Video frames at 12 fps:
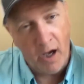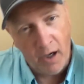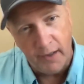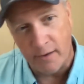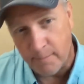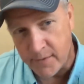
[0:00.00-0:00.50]

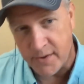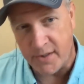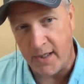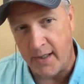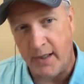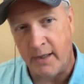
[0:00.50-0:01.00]

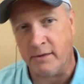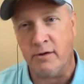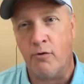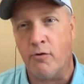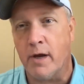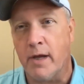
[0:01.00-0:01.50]
100%
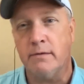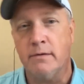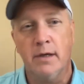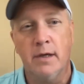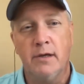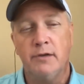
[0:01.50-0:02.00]
ignore it.
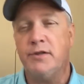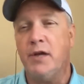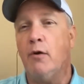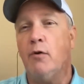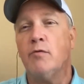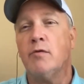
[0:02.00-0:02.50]

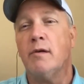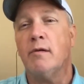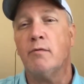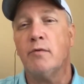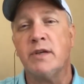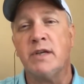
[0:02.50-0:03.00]
Don't
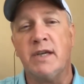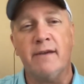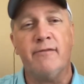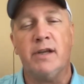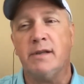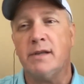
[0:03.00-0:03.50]

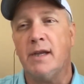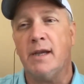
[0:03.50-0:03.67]
give it